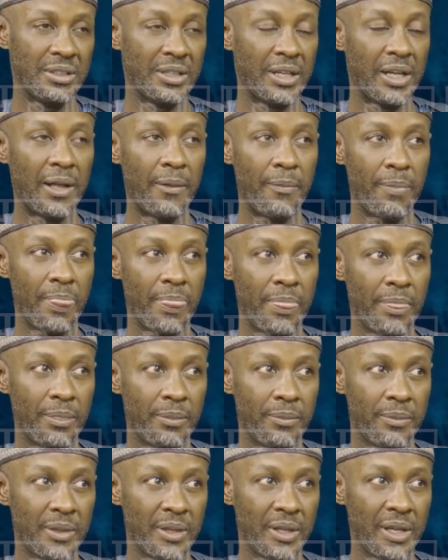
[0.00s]

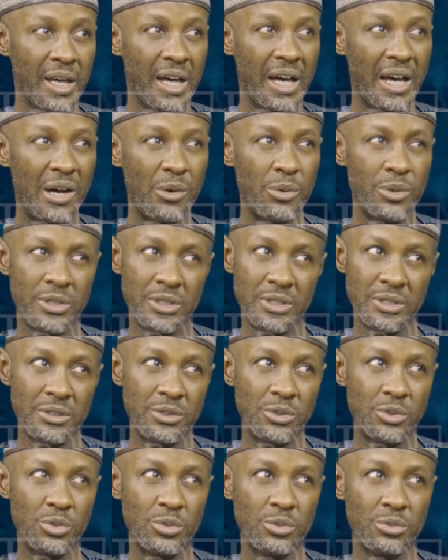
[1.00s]
um, I would,
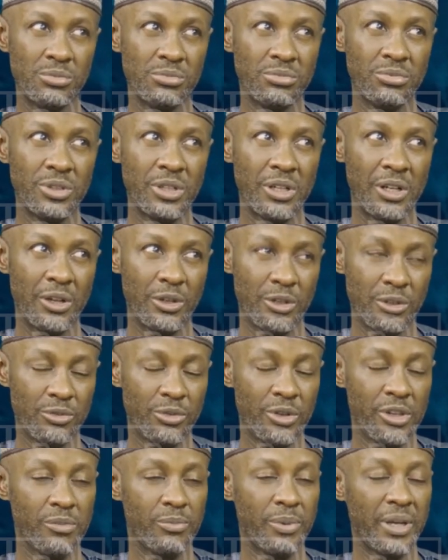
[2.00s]
to, with a lot of
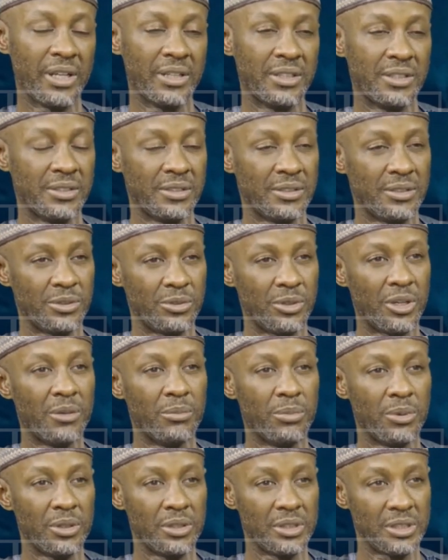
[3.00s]
respect to our
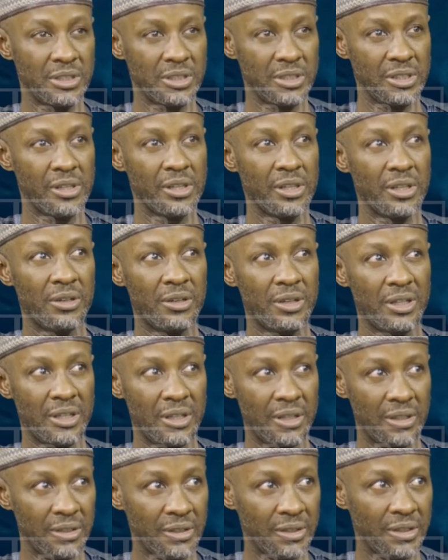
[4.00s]
politicians,
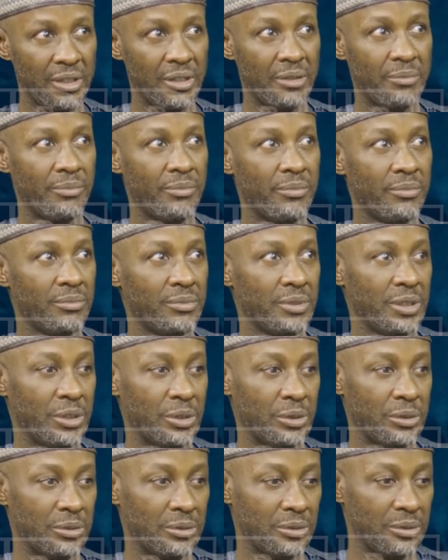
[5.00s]
our um, you
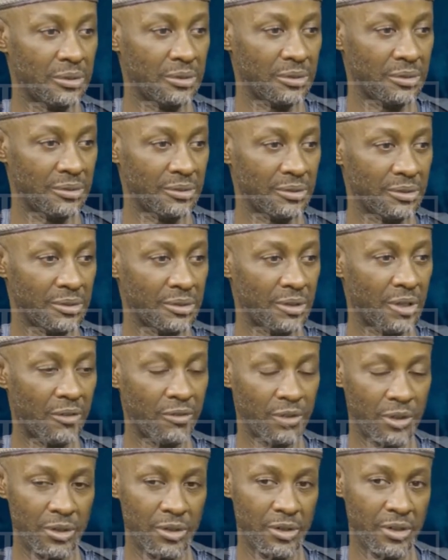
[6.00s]
know,
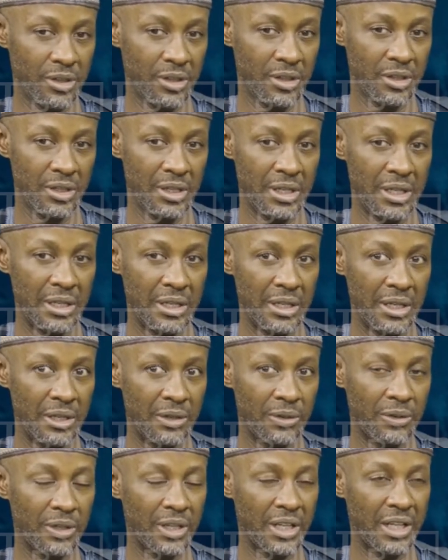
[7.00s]
governors, And,
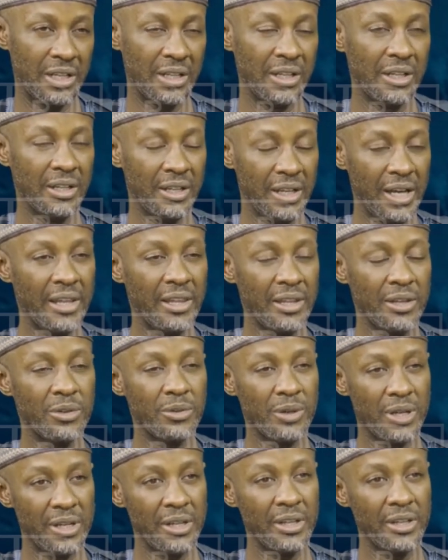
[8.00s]
and all that, mm. I think
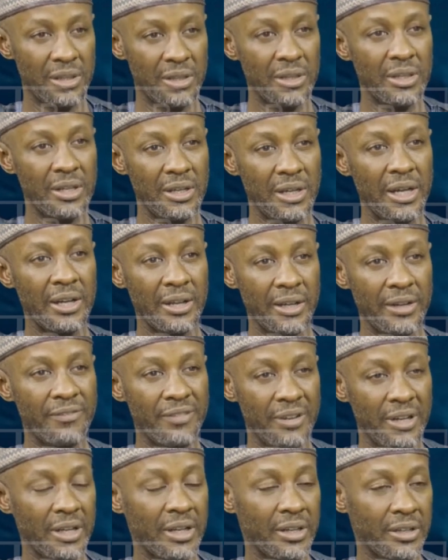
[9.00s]
to an, it's uh,
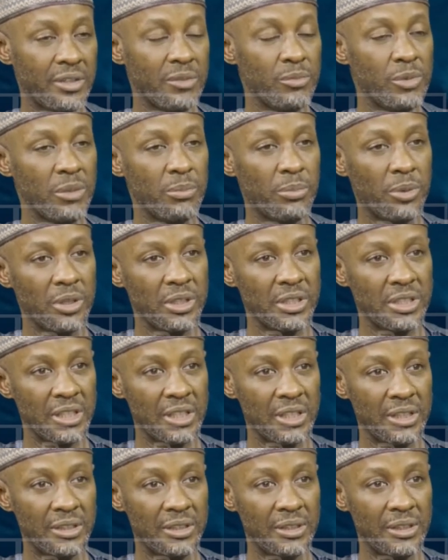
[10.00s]
extremely
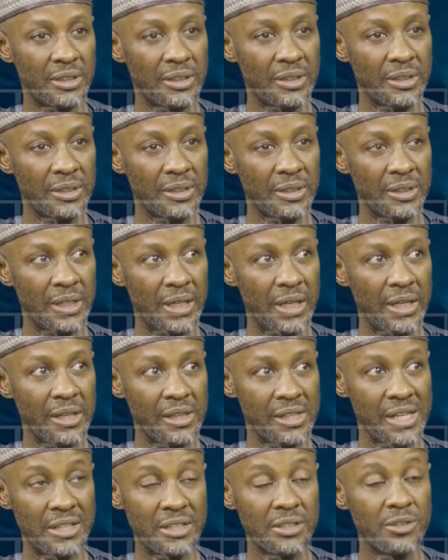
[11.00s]
political. Mm-hmm. And
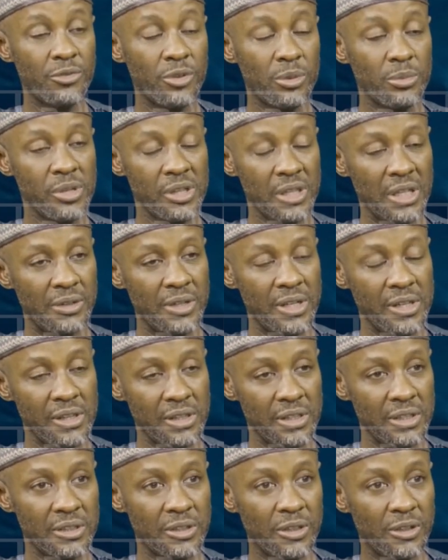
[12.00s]
starting from the southern
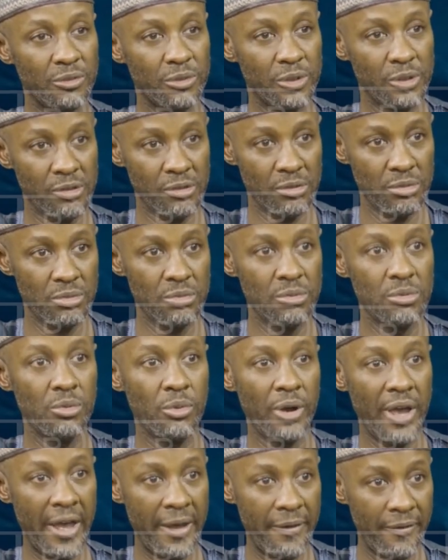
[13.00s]
state governors mm. who
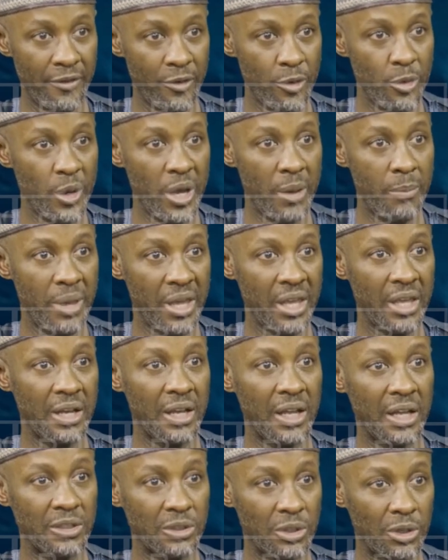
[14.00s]
were who were making
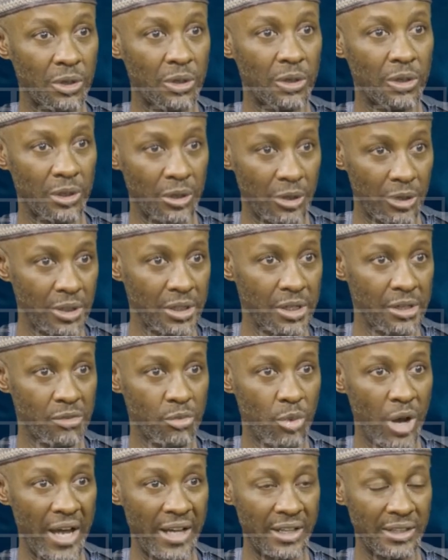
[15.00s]
that call all mm.
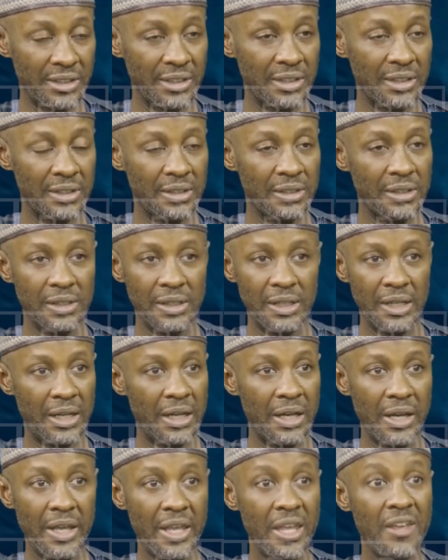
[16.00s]
this while,
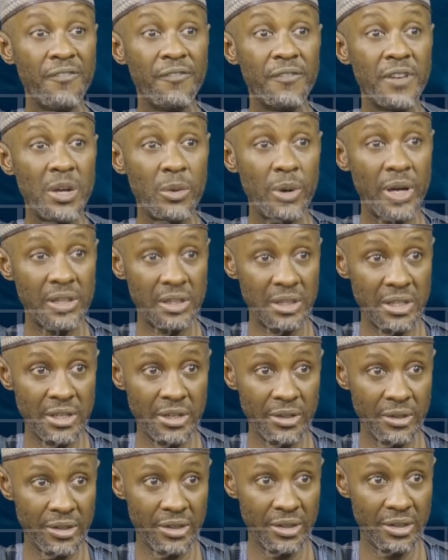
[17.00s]
uh, if they were
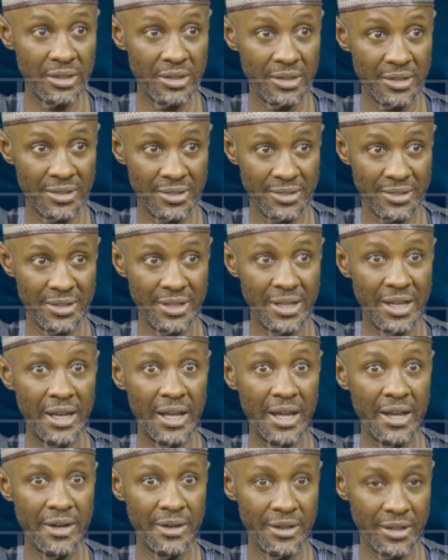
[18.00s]
serious, mm. and
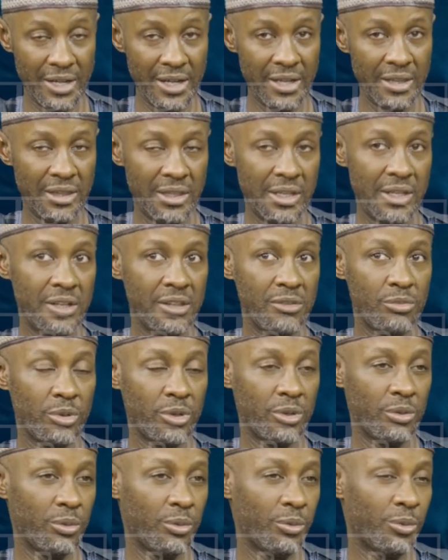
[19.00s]
I, I say this
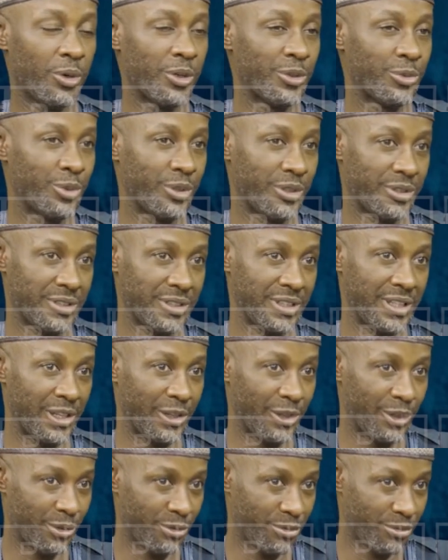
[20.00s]
with what with a
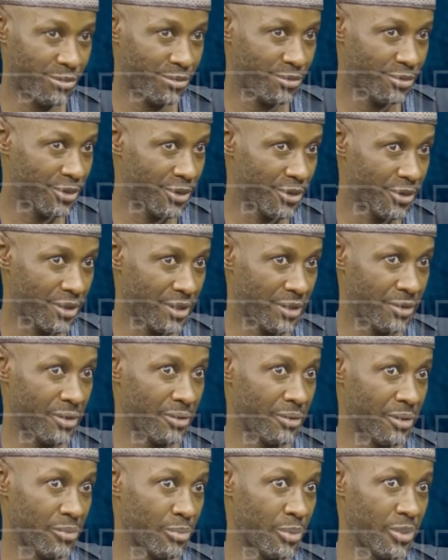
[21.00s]
lot of res
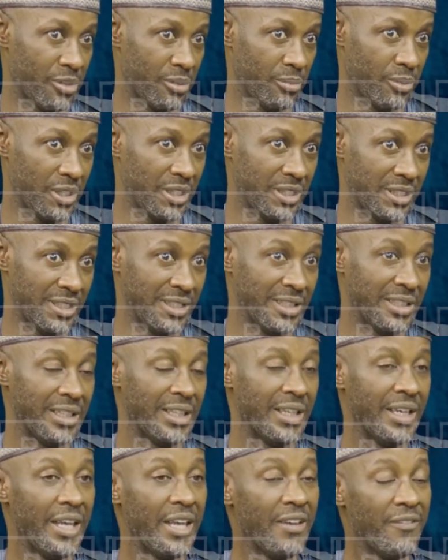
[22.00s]
mm. responsibility, mm.